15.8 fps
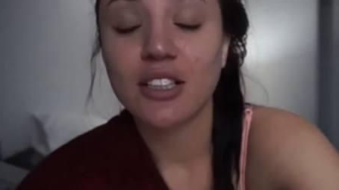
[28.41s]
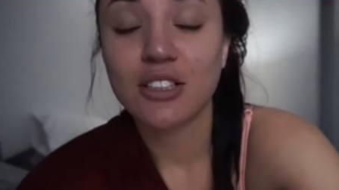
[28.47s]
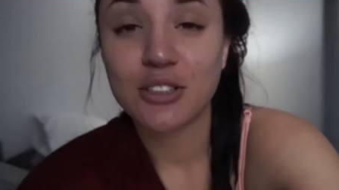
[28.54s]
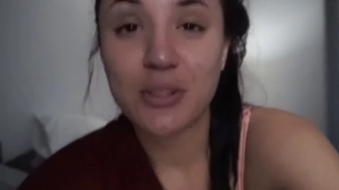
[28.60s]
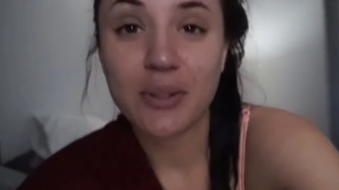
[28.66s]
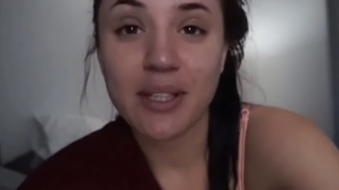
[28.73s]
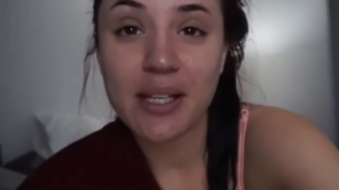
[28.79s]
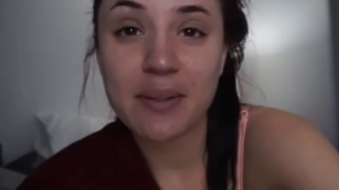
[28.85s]

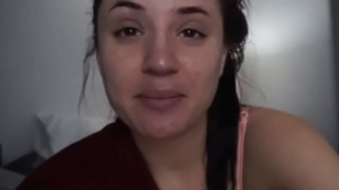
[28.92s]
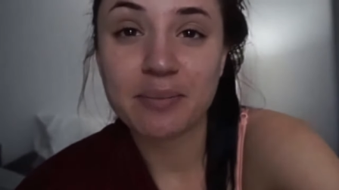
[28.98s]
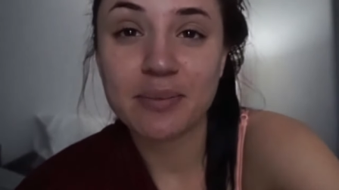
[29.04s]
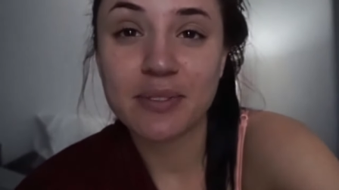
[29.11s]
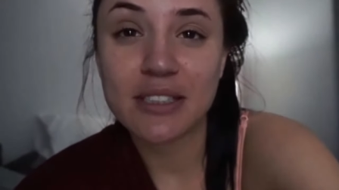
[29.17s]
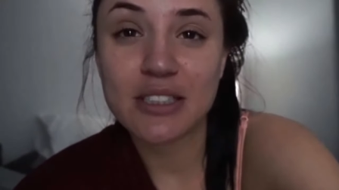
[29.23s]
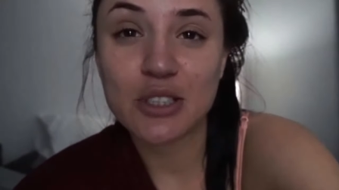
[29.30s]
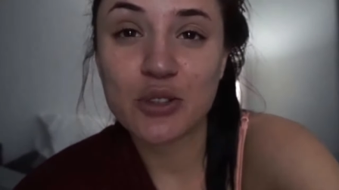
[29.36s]
So yeah,
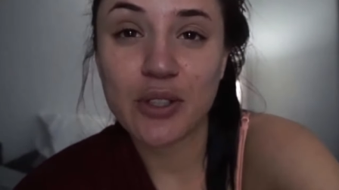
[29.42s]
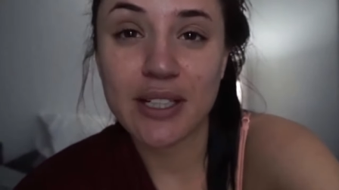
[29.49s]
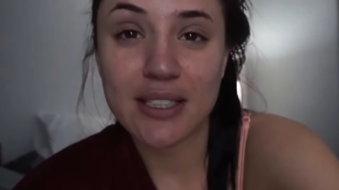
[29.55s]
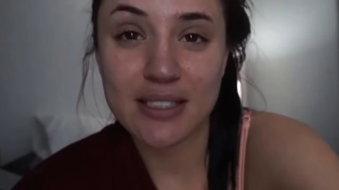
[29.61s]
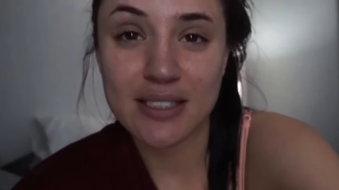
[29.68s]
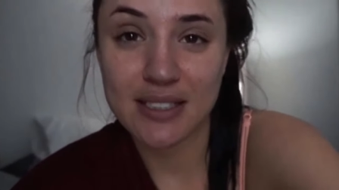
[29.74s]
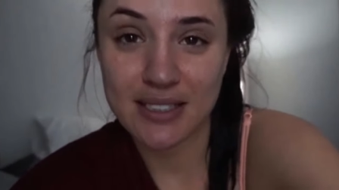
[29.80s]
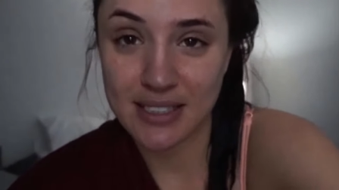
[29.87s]
let's try
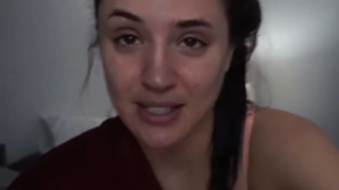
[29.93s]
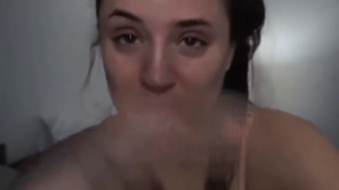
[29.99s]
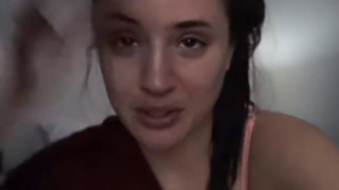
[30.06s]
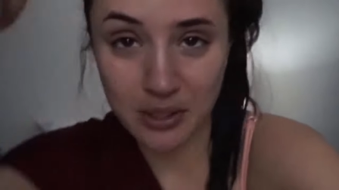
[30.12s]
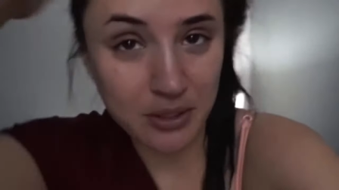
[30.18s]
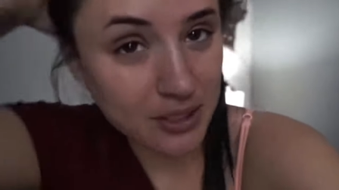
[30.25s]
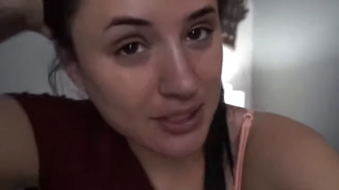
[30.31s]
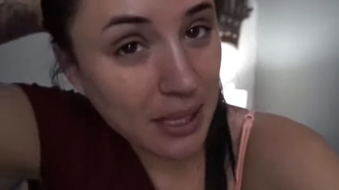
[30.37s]
this and see how
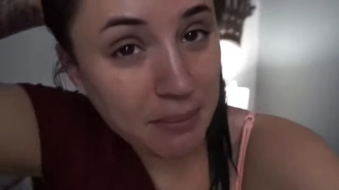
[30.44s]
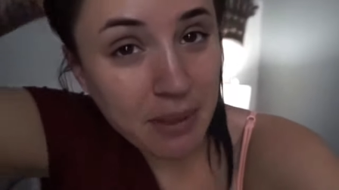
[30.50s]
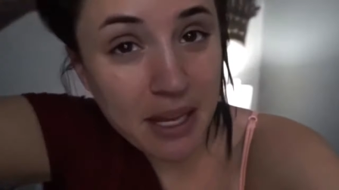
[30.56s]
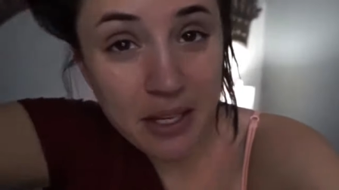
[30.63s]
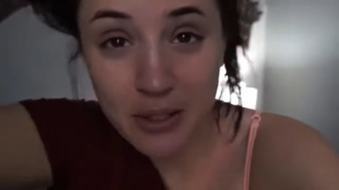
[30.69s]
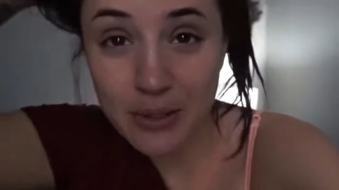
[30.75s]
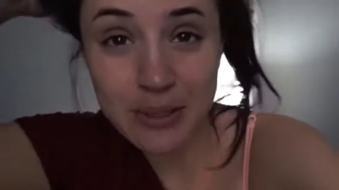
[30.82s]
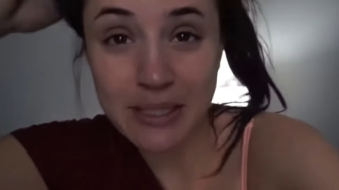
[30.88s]
it goes. I'm
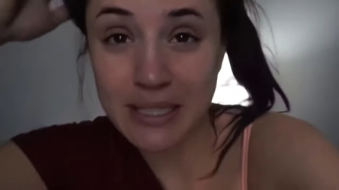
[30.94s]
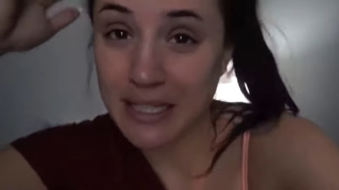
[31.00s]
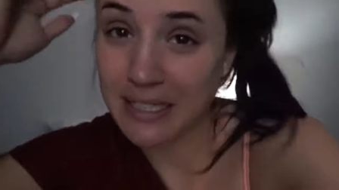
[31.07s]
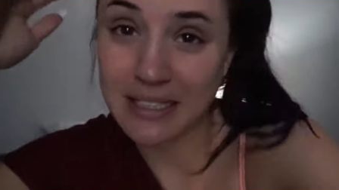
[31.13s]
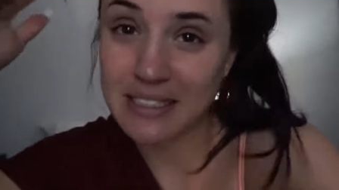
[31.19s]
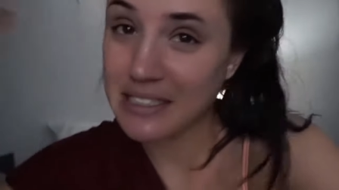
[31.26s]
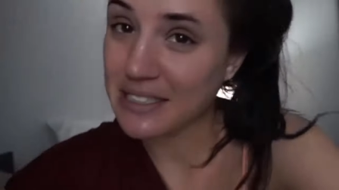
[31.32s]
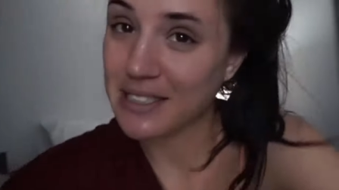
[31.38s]
not going
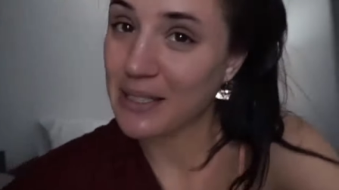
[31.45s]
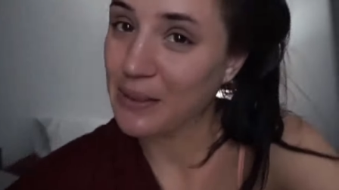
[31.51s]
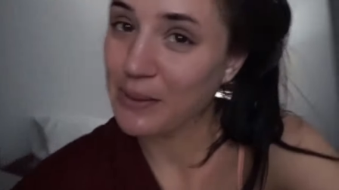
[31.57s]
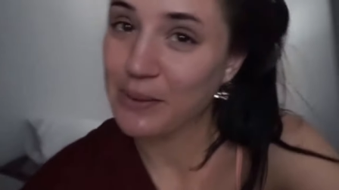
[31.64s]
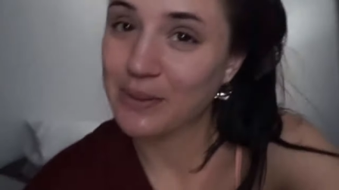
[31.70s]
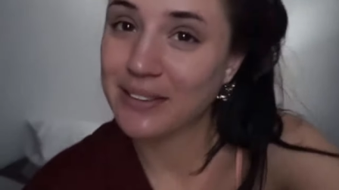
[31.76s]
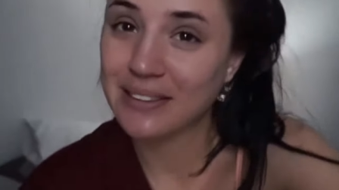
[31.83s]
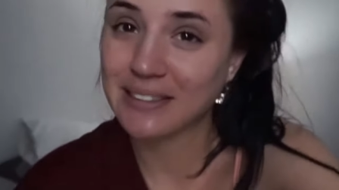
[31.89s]
like this
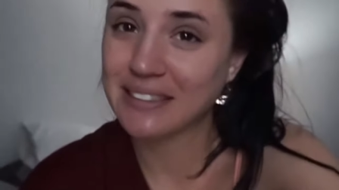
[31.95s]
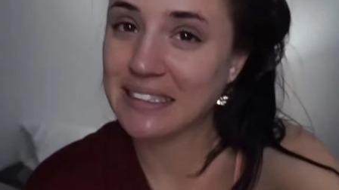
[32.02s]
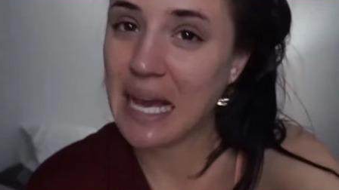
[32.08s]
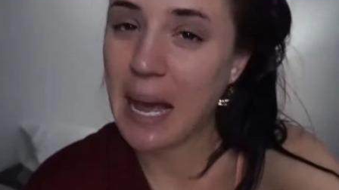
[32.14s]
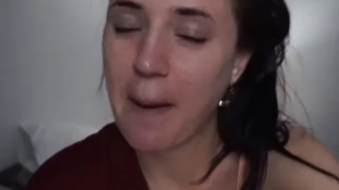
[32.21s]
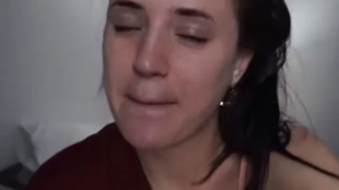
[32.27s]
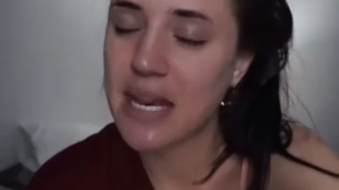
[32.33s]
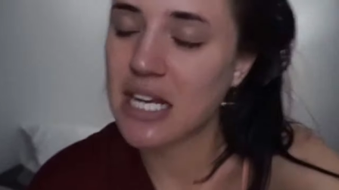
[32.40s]
though.
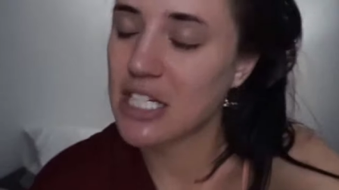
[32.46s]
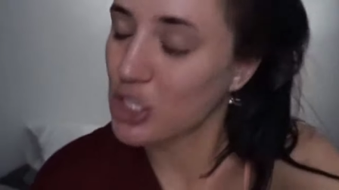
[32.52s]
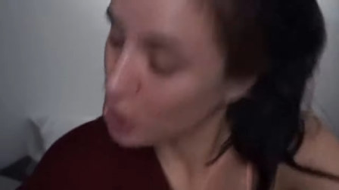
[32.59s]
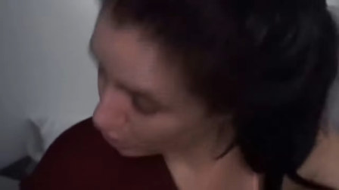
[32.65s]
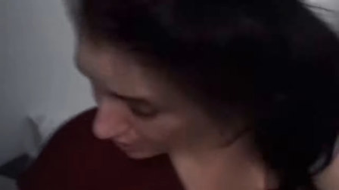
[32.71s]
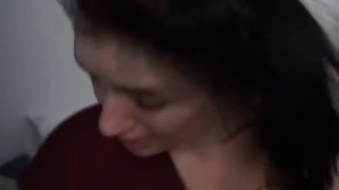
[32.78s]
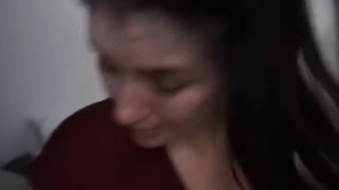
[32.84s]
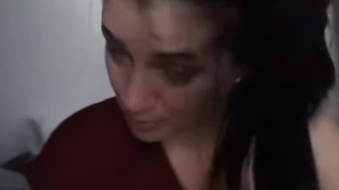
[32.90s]
I'm gonna
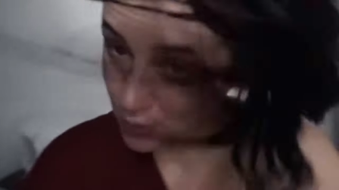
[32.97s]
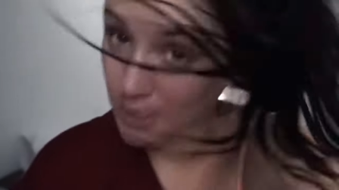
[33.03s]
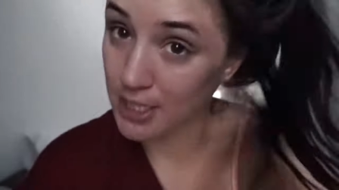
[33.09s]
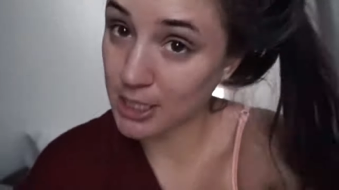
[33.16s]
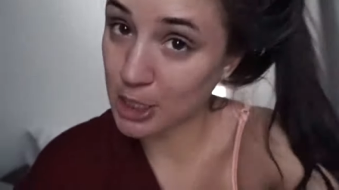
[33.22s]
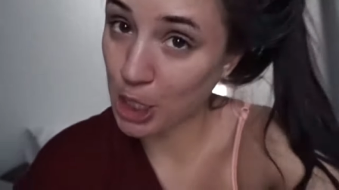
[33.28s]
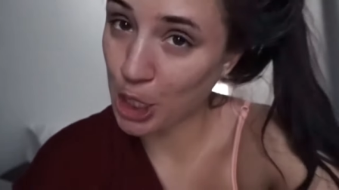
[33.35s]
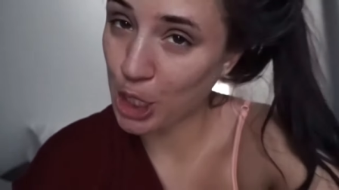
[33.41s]
do something with
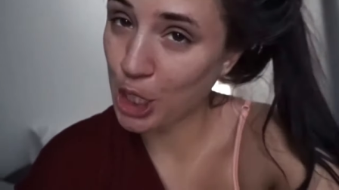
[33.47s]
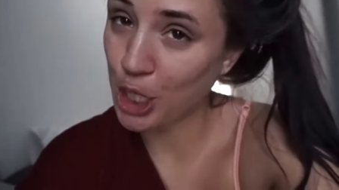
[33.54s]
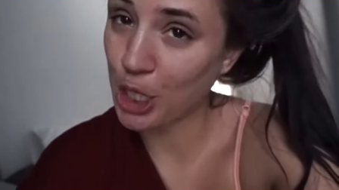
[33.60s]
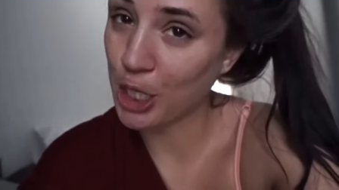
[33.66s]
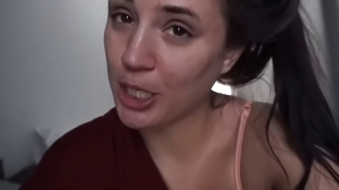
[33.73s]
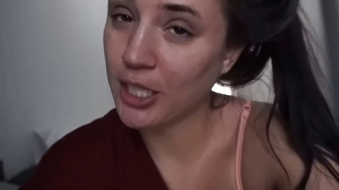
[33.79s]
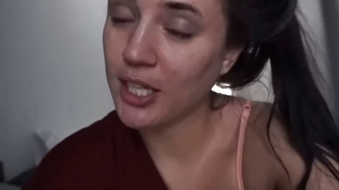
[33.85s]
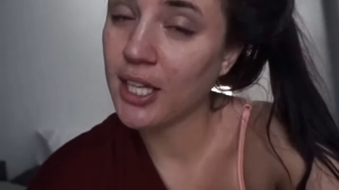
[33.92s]
this
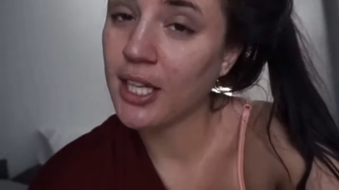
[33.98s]
hair,